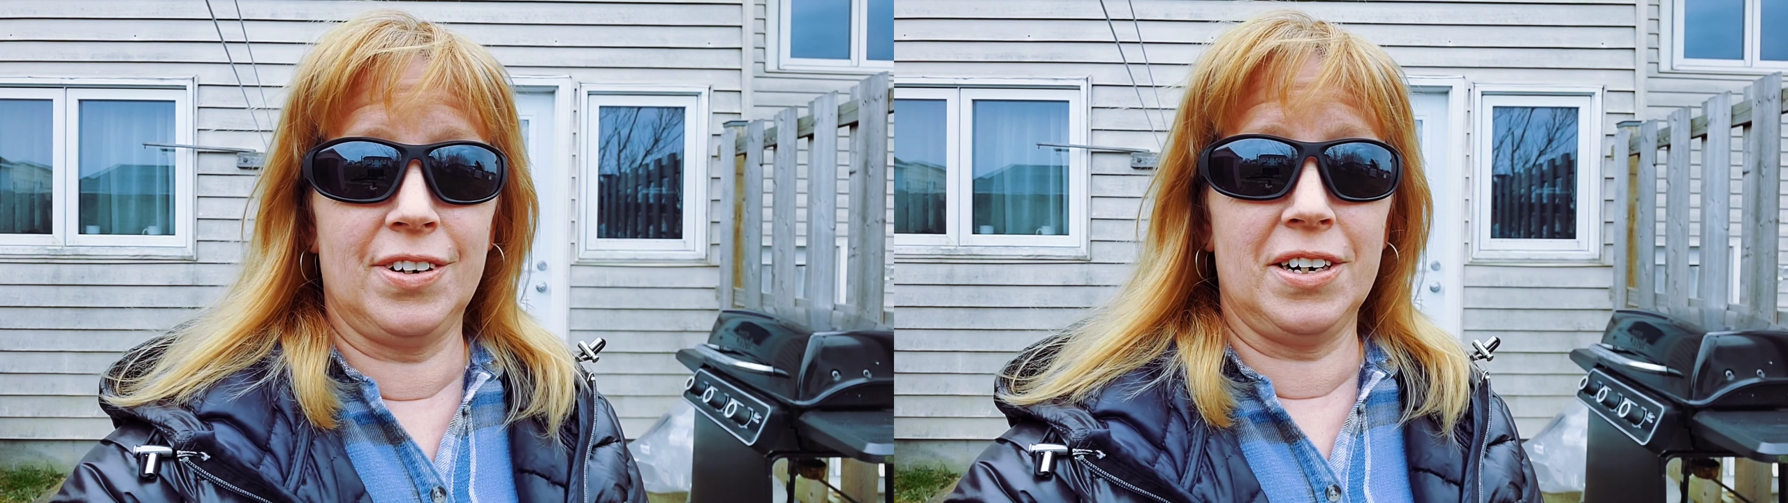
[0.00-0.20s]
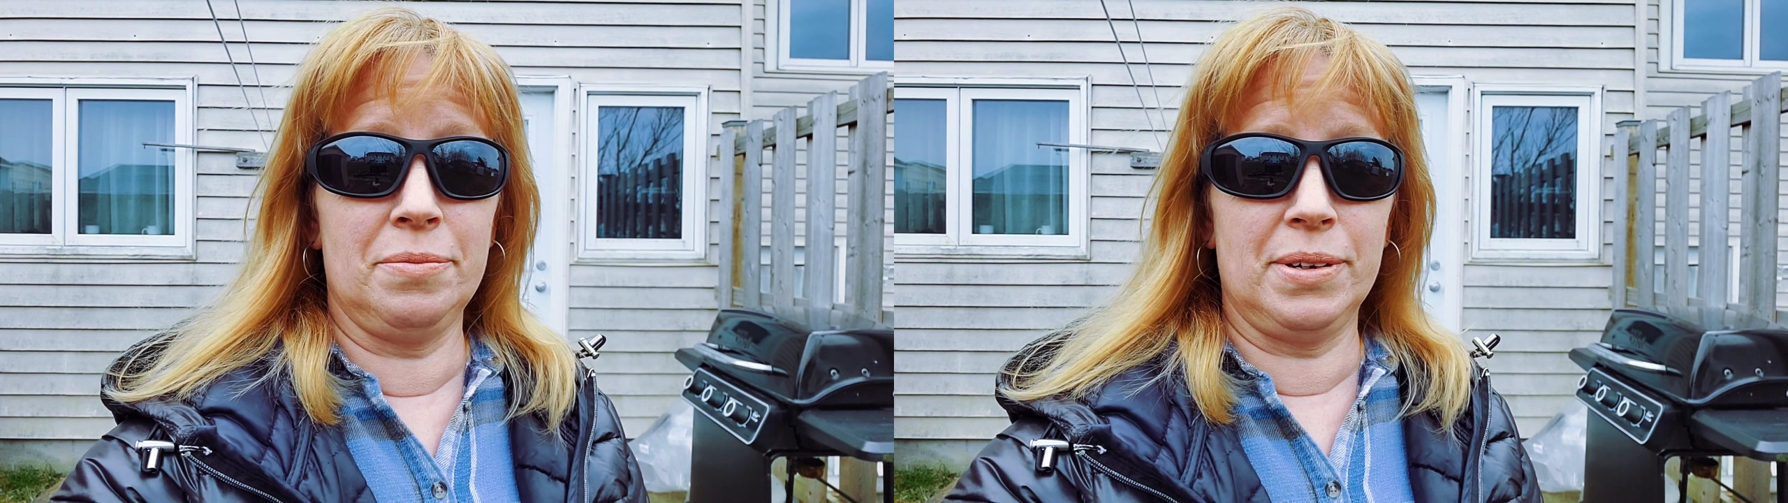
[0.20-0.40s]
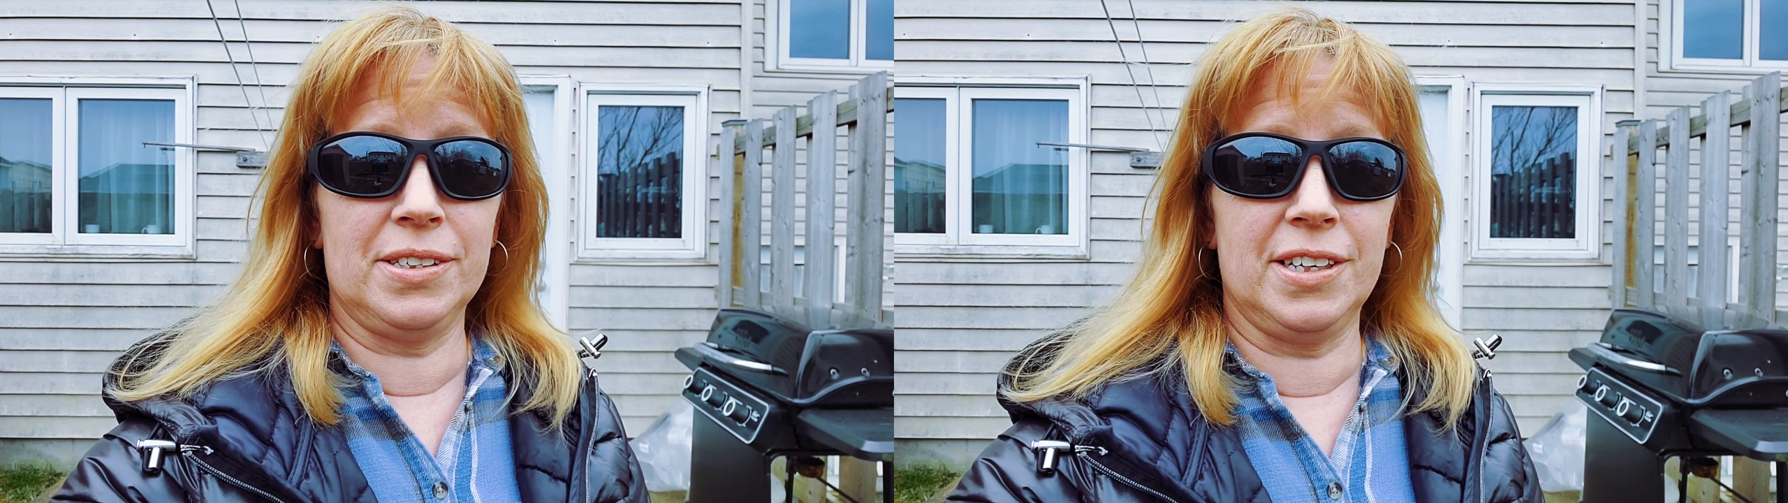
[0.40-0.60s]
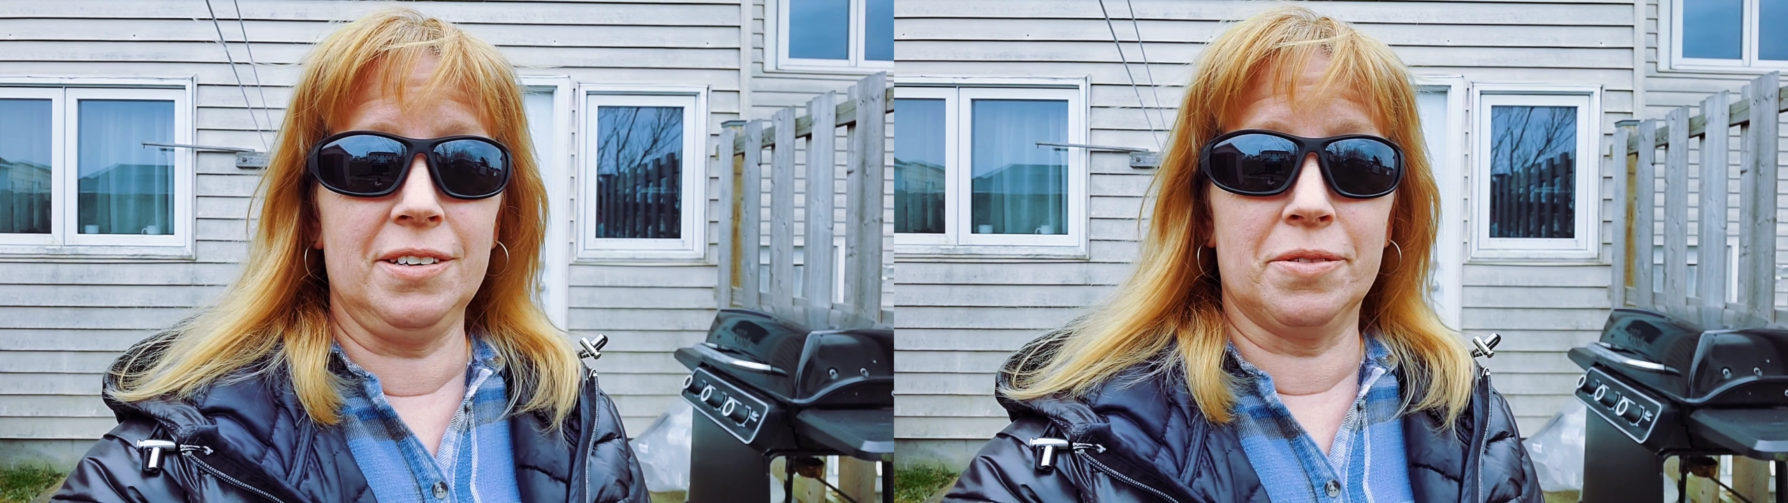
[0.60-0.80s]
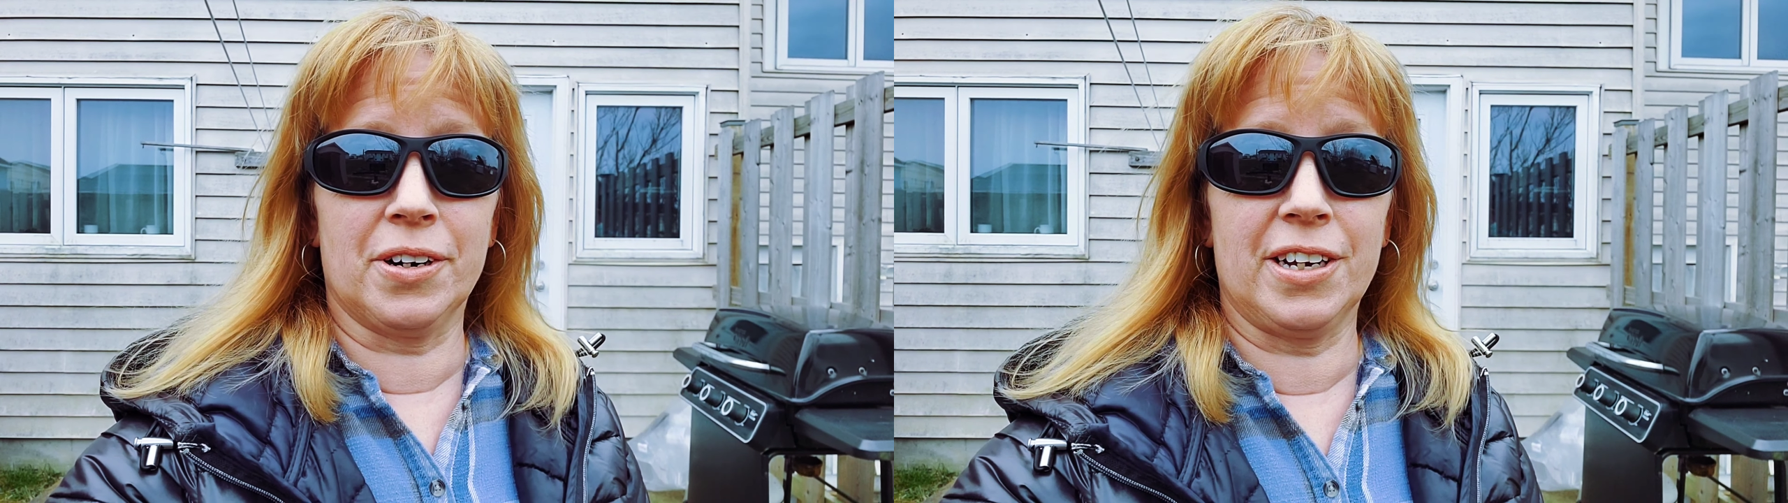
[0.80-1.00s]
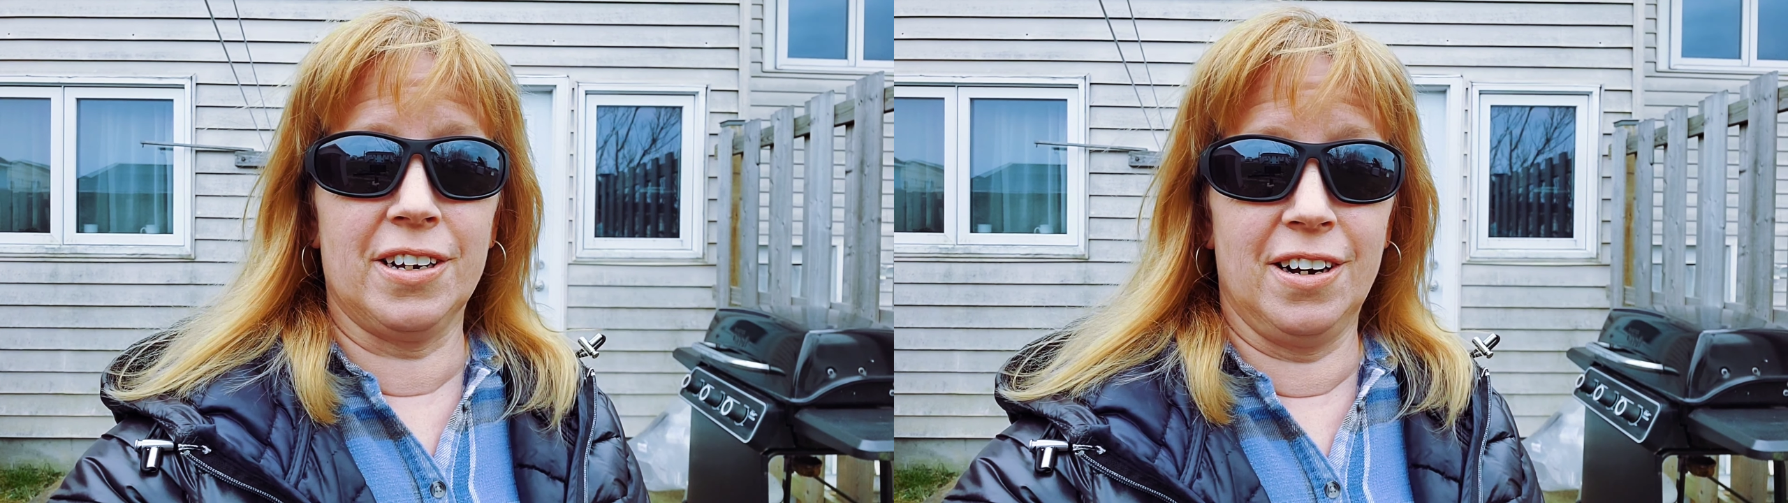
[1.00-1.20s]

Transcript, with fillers: very busy working